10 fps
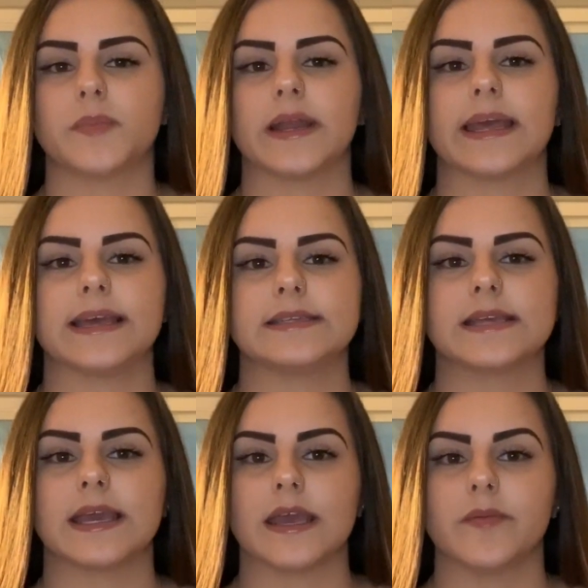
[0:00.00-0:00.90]
but his
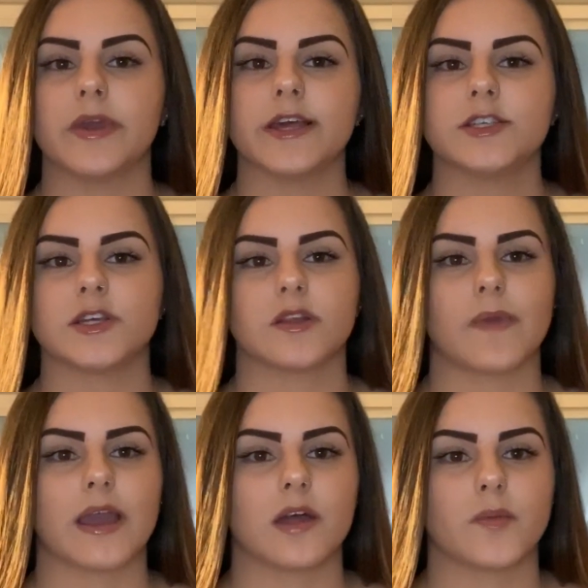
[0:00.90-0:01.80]
image and the
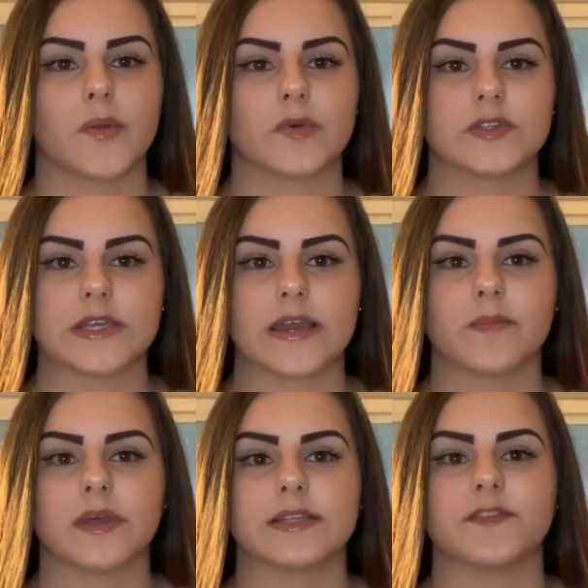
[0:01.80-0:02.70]
way other people see
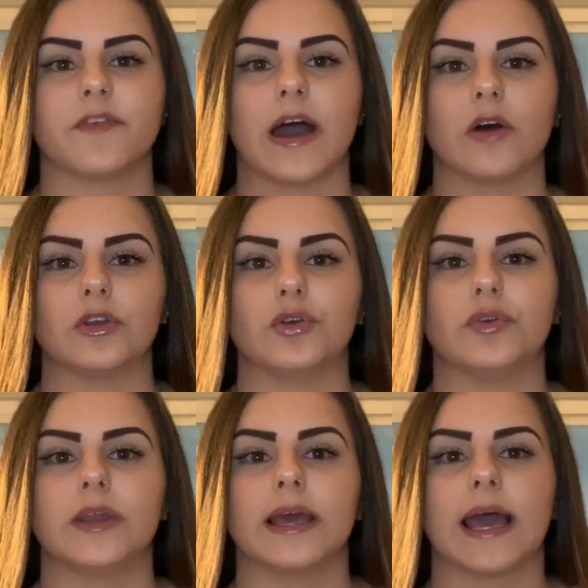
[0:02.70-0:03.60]
him is
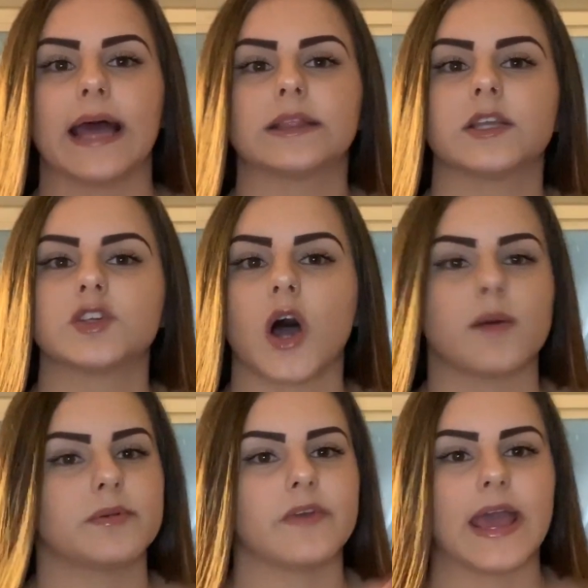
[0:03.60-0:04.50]
valued at the
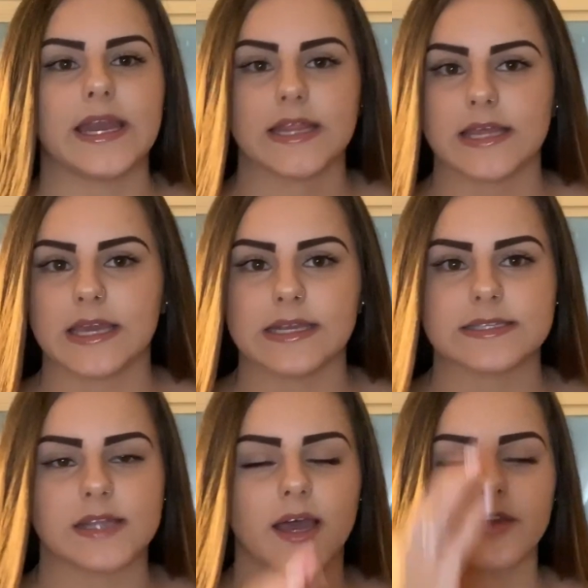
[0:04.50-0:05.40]
top of anything in
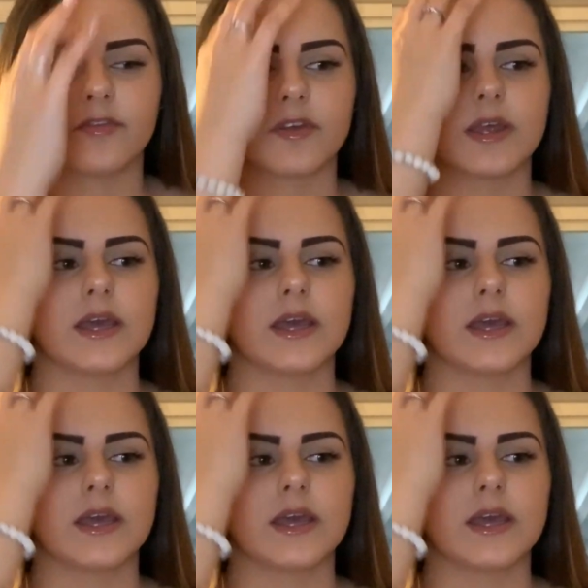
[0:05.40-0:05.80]
his life.